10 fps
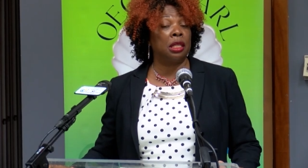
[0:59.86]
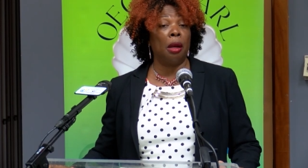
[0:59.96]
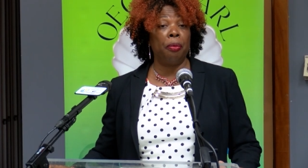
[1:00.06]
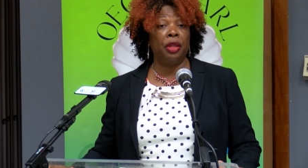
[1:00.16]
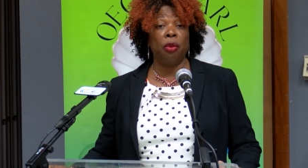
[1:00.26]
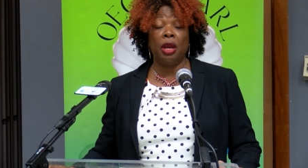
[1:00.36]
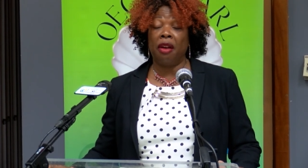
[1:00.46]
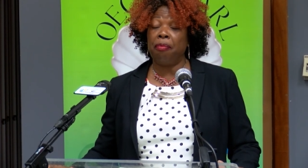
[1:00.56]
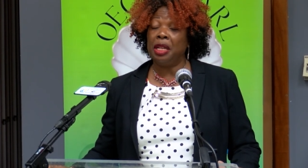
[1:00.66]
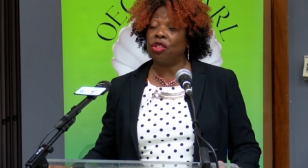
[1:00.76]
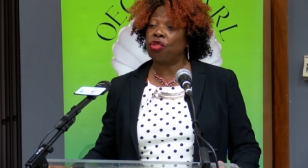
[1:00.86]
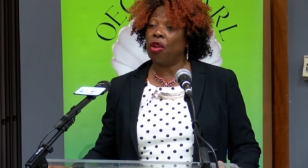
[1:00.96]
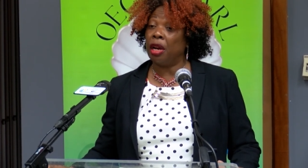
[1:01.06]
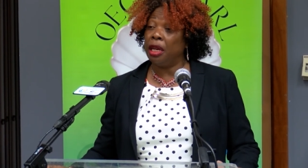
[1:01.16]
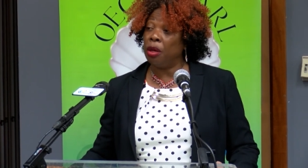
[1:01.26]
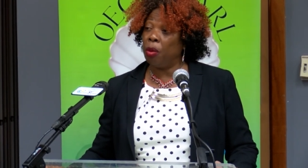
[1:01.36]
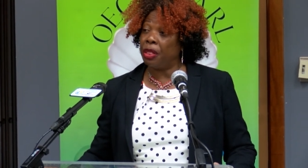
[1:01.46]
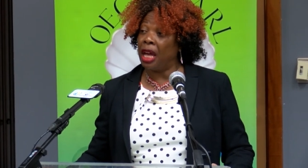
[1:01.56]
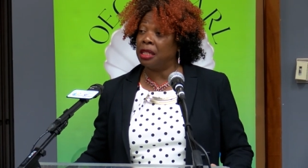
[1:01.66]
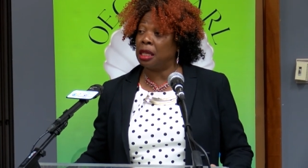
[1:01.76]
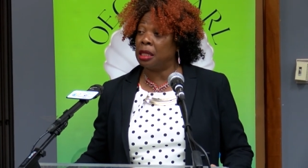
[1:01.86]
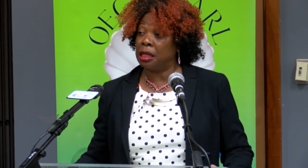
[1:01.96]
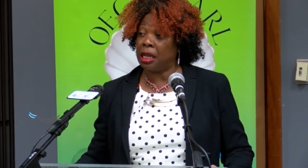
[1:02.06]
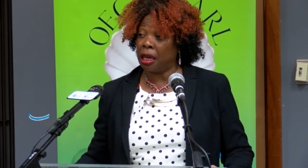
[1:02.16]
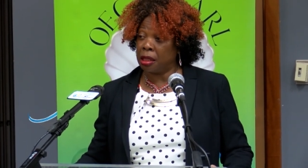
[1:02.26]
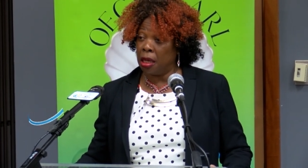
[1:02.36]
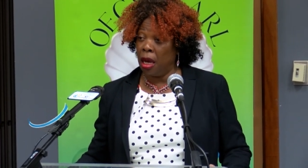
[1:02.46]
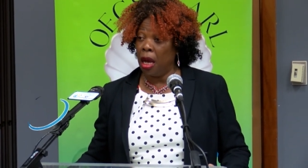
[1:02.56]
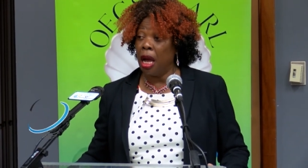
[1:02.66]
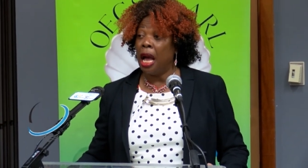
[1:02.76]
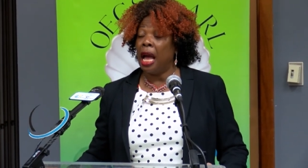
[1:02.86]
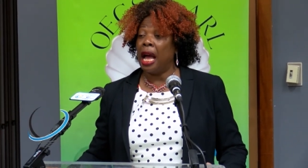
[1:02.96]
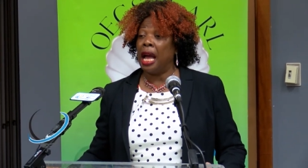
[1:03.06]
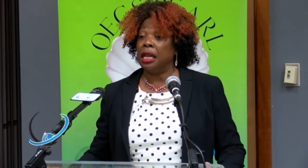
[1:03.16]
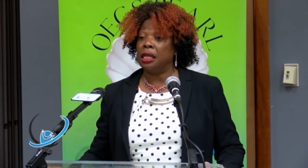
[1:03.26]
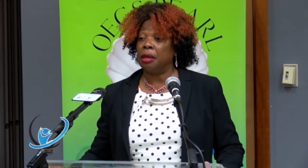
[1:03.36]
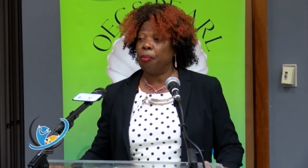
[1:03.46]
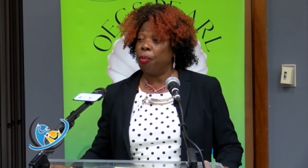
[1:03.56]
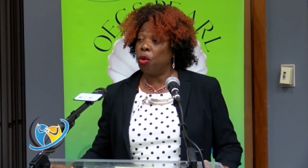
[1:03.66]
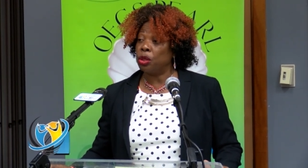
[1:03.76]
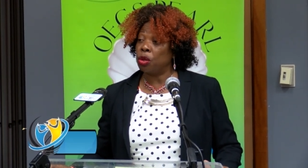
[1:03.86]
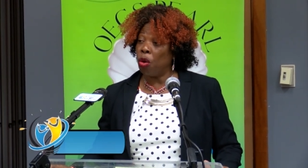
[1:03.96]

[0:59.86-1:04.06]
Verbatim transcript: something we have been struggling with as a sector, and post